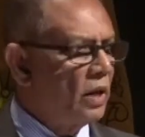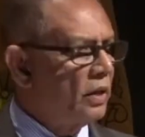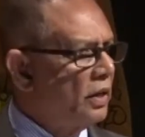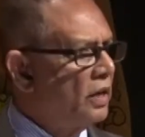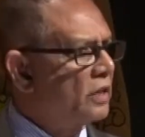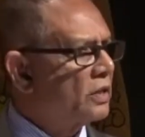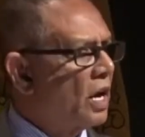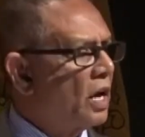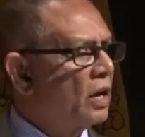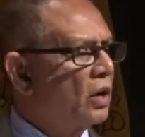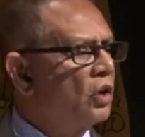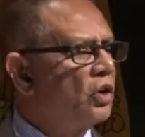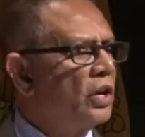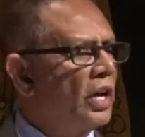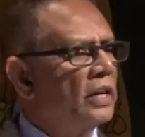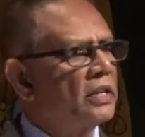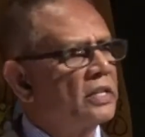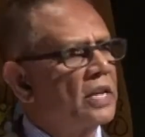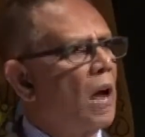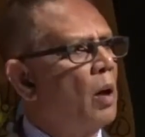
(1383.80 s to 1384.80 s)
These are good
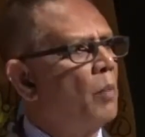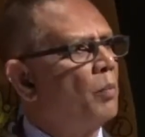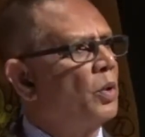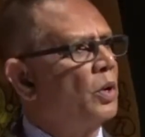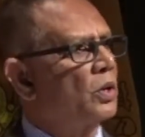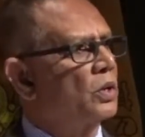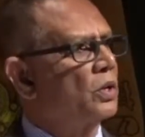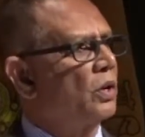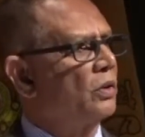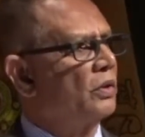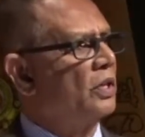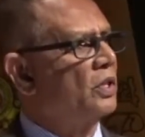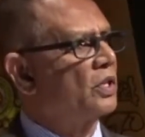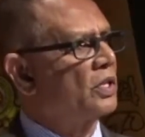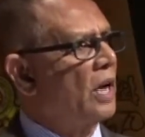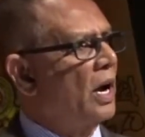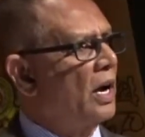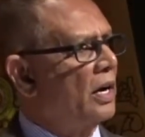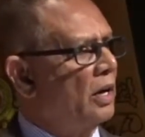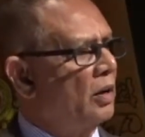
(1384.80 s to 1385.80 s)
examples of the
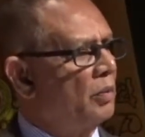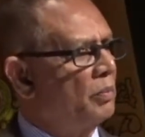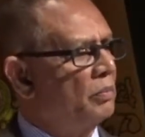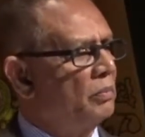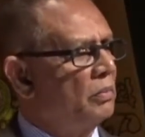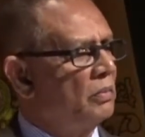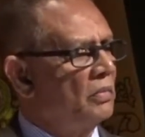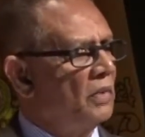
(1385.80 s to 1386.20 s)
startup.